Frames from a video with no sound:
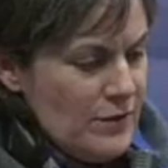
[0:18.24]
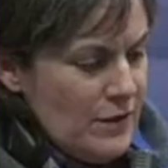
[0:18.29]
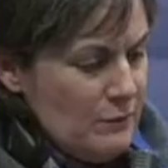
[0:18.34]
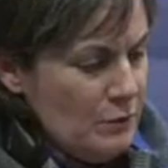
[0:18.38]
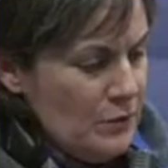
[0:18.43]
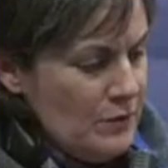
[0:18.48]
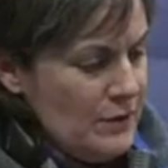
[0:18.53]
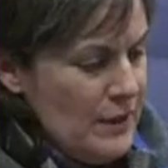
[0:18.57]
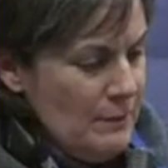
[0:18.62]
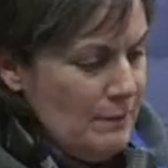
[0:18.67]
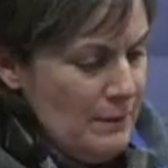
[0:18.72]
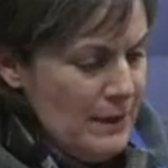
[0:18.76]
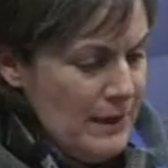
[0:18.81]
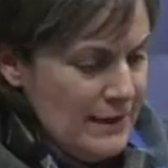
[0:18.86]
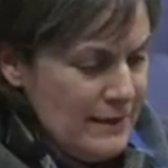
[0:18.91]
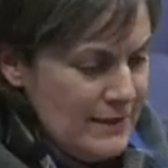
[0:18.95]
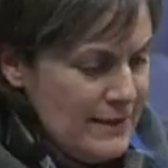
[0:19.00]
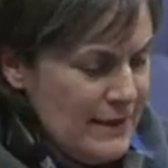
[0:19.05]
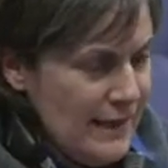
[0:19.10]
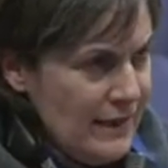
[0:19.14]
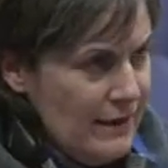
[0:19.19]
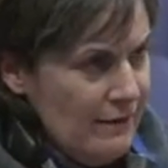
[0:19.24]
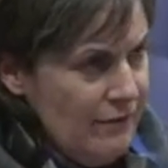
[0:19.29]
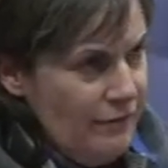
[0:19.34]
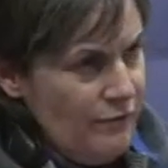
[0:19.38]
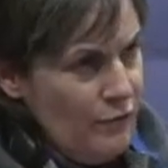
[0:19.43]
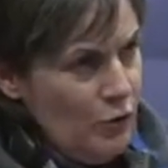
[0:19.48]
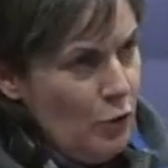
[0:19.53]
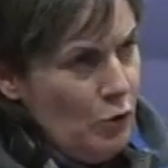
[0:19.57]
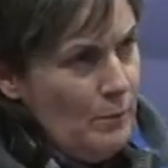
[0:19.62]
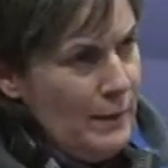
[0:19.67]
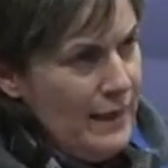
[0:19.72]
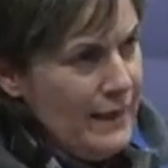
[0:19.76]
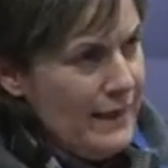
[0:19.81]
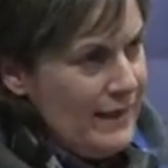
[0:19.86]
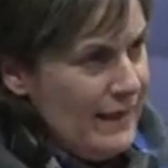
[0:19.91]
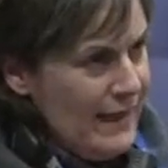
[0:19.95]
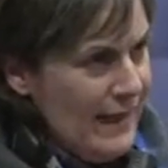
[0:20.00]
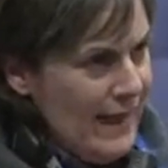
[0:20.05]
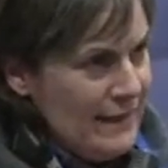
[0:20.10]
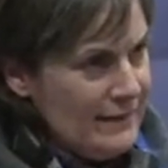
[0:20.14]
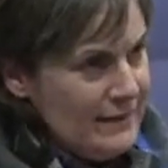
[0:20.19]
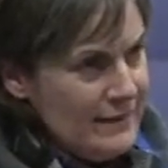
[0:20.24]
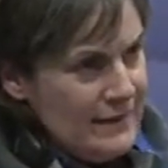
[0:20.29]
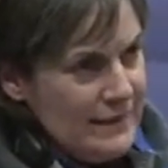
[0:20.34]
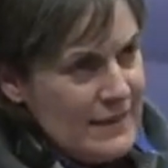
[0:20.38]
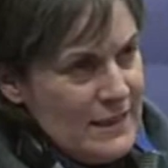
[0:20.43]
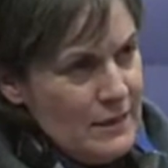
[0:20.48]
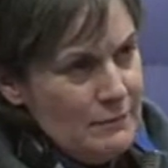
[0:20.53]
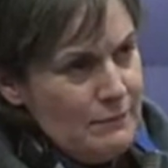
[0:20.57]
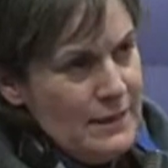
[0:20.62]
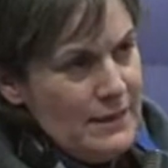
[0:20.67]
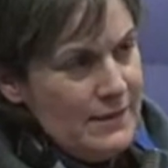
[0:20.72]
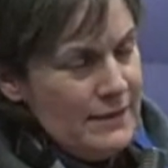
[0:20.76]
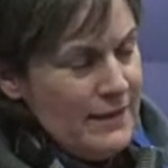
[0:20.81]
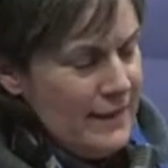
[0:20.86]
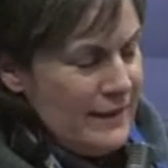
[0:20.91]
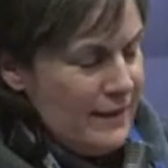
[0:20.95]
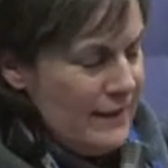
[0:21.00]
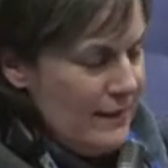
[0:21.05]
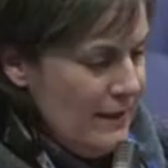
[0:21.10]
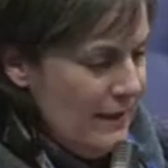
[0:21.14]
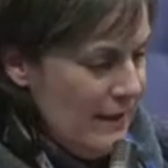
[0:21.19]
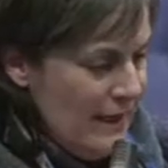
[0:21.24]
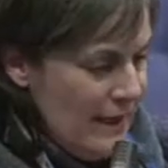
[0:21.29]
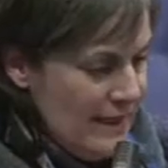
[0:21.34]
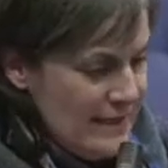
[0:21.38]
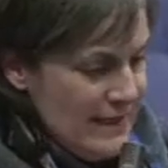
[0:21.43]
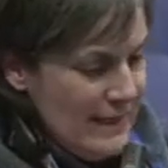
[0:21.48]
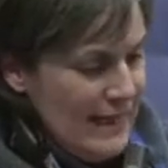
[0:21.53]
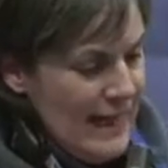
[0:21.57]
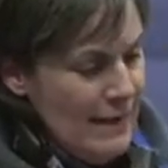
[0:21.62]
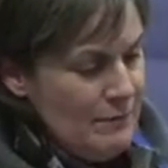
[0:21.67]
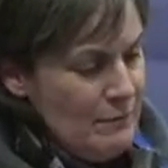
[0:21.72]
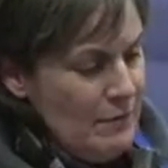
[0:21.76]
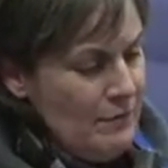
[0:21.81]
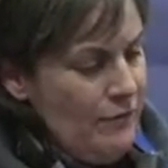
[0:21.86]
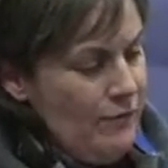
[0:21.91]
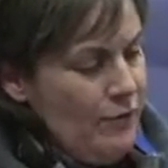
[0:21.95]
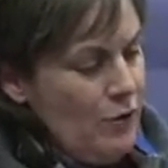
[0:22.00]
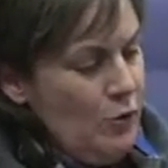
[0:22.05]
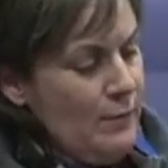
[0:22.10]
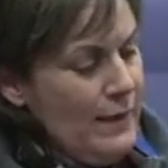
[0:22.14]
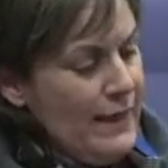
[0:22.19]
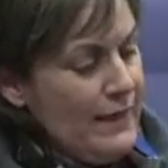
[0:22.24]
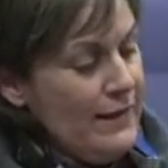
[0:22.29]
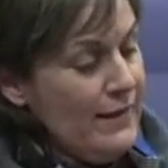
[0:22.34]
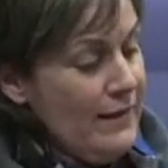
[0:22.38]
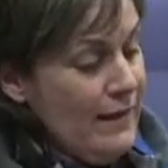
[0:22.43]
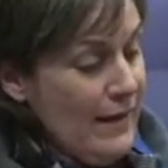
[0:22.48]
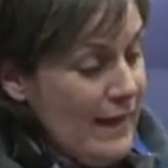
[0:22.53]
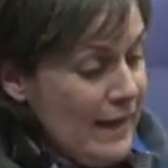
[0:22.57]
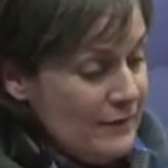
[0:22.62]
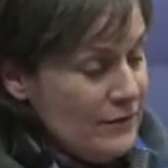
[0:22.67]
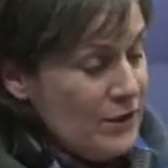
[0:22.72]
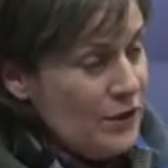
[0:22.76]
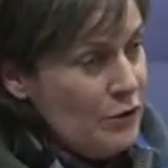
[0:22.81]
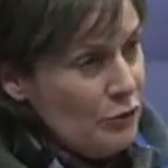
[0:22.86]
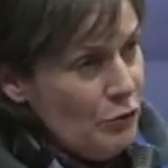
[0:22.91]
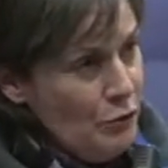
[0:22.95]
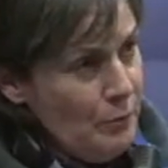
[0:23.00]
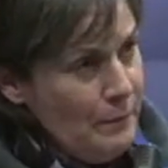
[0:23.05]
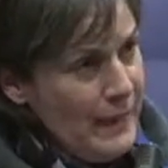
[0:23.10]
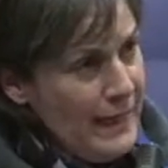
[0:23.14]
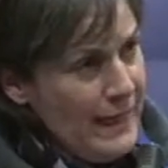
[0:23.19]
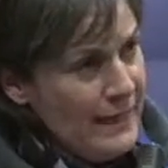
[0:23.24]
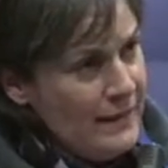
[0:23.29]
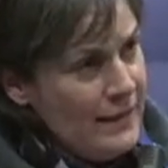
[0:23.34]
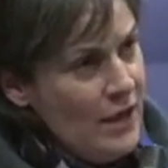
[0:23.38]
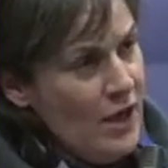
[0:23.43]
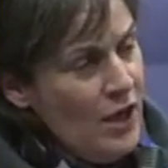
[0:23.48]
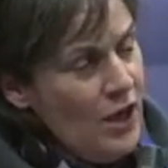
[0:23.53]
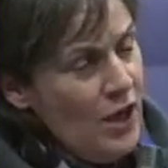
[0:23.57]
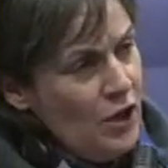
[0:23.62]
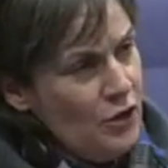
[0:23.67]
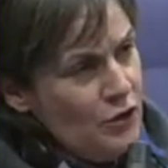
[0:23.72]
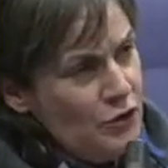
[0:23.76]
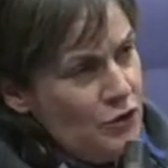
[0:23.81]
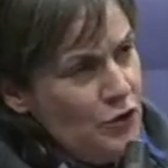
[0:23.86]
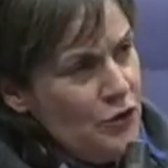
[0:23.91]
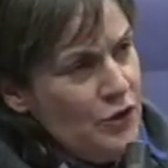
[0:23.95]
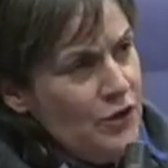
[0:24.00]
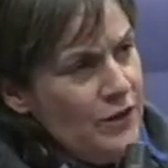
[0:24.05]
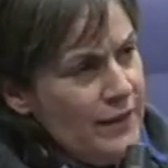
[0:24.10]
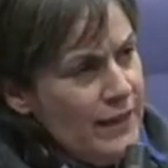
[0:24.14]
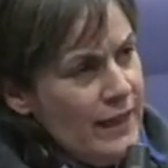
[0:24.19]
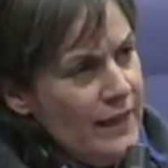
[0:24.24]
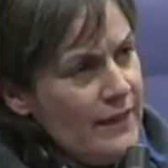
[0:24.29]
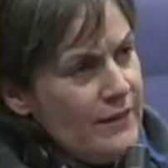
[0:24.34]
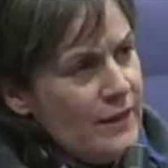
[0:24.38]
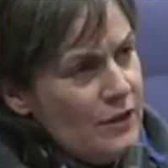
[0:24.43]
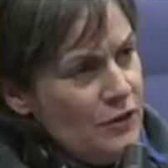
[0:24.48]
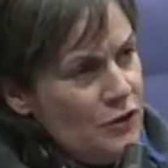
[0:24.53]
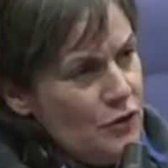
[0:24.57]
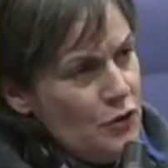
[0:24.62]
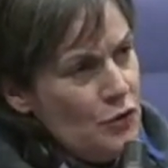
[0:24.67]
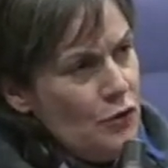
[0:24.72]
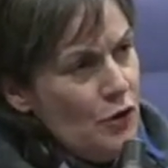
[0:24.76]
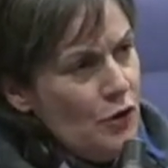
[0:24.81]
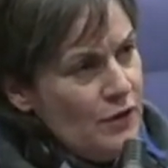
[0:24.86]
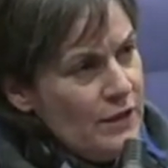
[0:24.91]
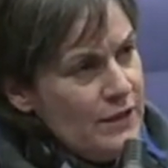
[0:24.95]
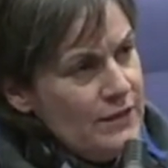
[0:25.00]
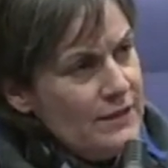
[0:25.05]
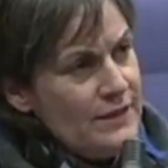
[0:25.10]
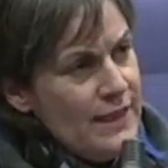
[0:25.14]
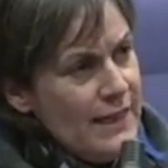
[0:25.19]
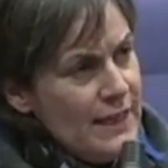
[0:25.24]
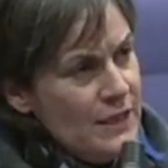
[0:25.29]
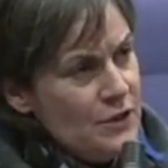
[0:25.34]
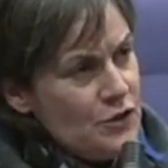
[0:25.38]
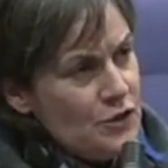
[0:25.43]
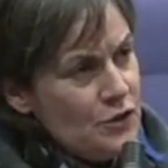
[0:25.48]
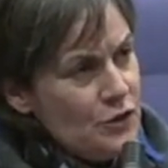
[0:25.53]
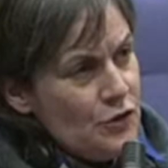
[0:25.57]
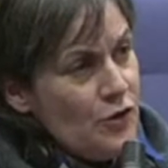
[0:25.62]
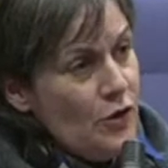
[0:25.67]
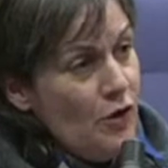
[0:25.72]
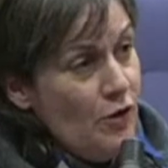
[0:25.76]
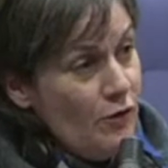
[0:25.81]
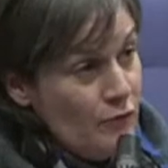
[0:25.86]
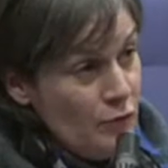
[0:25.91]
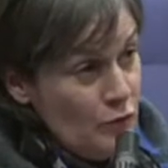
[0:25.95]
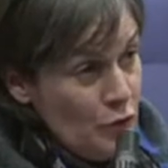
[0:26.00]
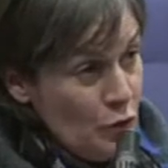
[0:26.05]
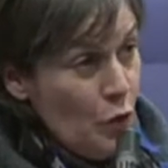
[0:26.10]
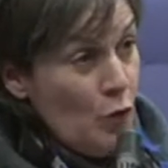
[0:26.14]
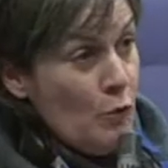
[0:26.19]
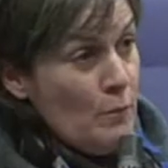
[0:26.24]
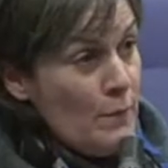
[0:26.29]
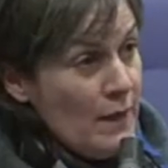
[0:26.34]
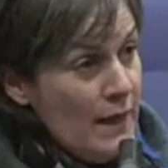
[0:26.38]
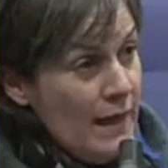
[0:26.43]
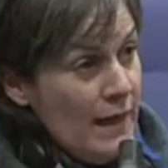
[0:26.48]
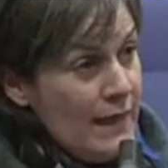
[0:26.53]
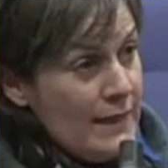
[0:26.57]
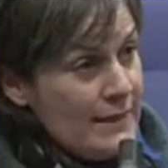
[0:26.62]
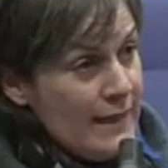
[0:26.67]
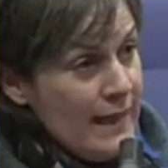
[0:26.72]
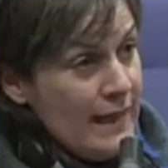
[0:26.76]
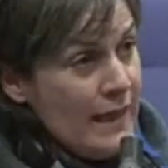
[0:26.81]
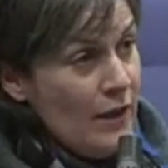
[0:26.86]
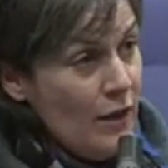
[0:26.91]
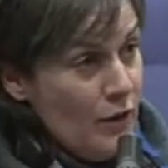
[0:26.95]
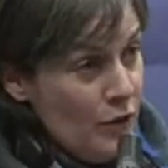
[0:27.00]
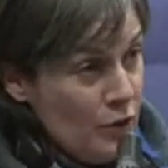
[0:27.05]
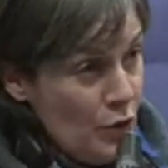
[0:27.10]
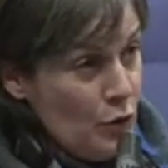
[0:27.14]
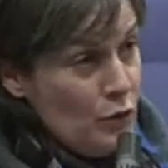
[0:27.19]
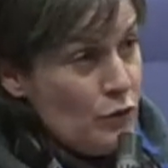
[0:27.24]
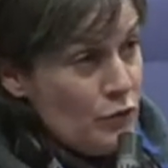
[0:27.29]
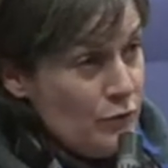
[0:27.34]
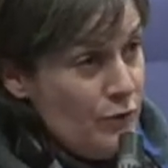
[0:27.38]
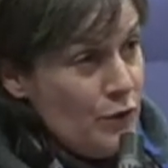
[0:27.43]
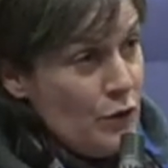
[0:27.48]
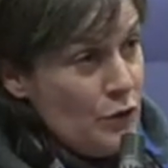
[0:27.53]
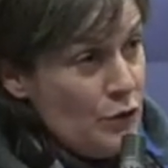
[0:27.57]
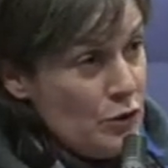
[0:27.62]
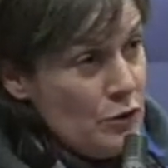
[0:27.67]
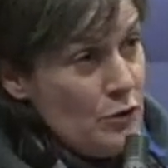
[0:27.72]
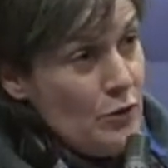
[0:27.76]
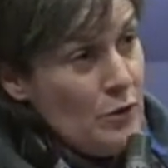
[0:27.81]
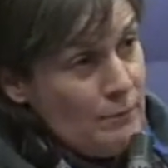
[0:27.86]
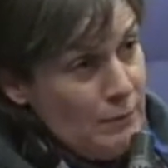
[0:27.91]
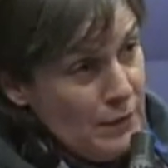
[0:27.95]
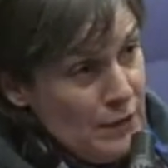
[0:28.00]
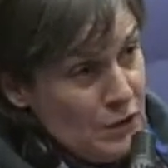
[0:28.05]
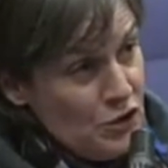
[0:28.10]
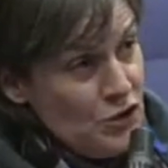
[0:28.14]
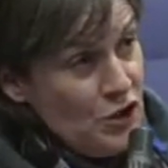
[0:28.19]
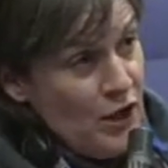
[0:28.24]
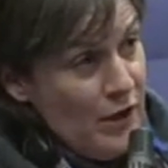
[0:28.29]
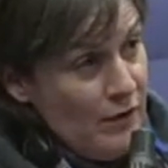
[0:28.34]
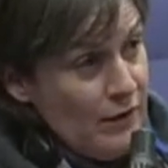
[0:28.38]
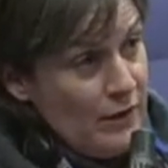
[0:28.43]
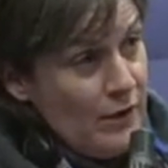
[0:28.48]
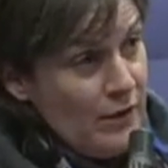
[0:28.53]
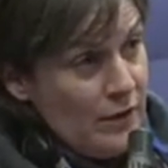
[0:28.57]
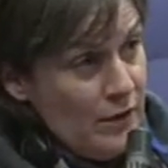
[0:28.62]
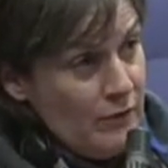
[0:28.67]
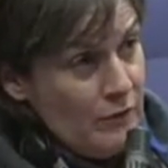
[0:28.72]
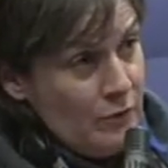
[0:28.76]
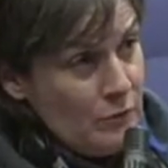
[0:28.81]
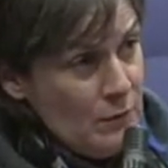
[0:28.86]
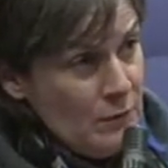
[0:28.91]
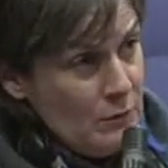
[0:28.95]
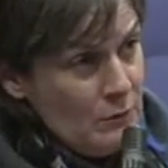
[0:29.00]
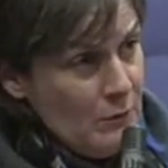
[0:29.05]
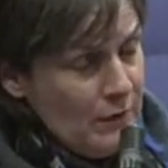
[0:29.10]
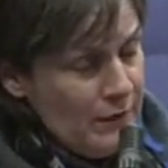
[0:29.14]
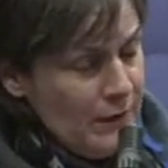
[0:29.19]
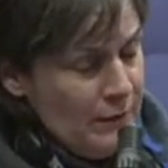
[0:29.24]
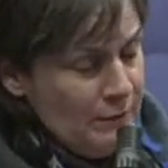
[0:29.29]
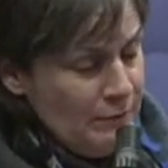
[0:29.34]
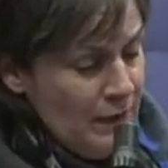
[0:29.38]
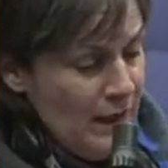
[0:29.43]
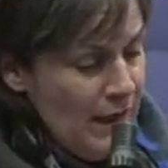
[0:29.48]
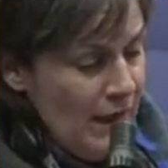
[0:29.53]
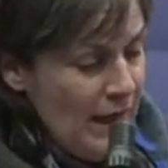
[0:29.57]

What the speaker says: that were deeply xenophobic, anti-Semitic, Islamophobic, anti-European. Do you think that you are in danger of normalising those views by sharing a government with them?